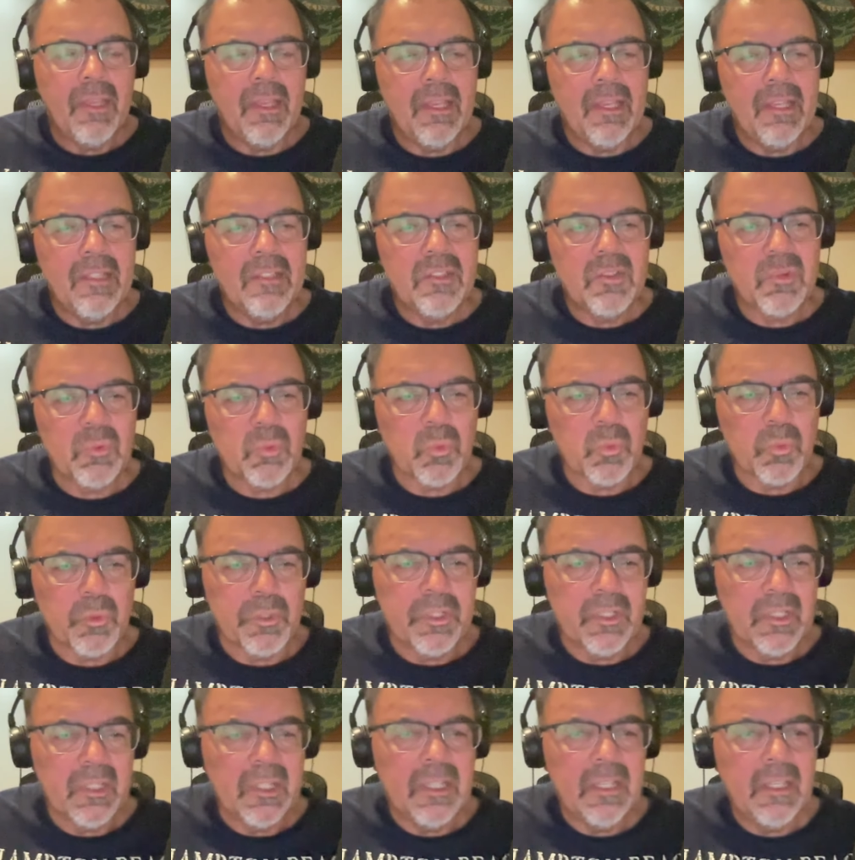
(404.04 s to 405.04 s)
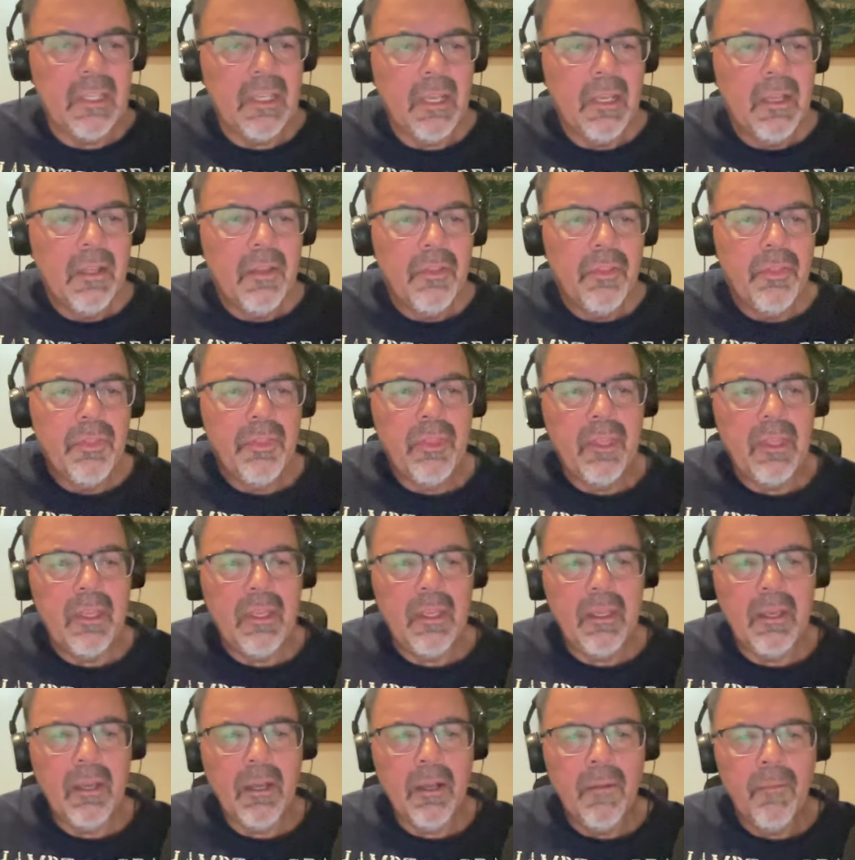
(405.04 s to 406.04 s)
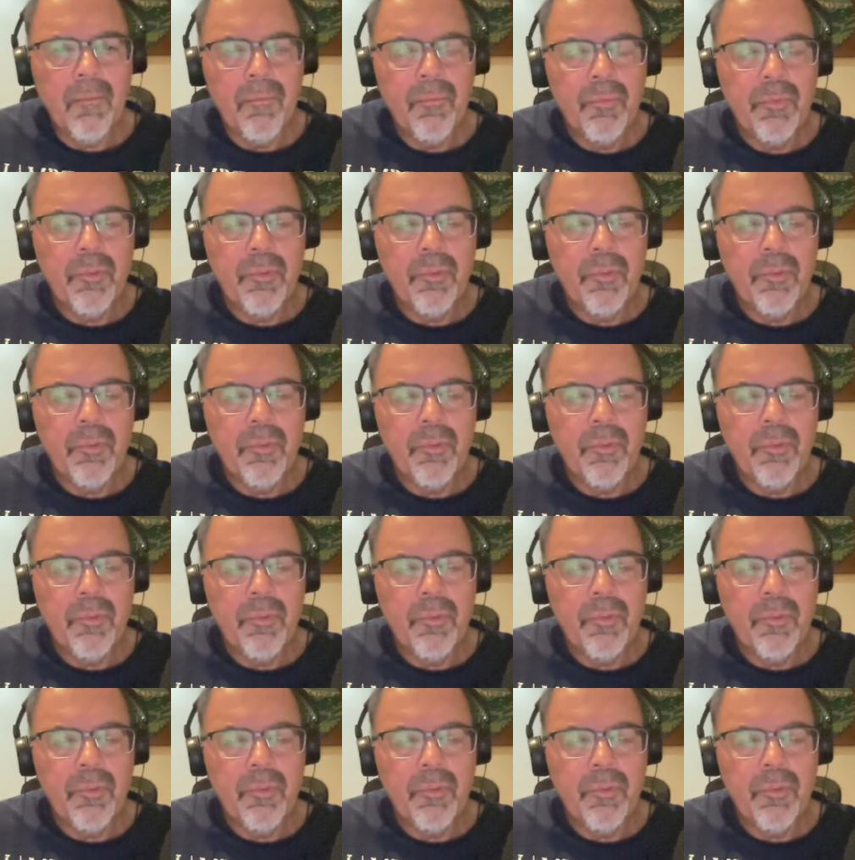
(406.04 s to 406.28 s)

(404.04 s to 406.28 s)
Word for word: is really the uh,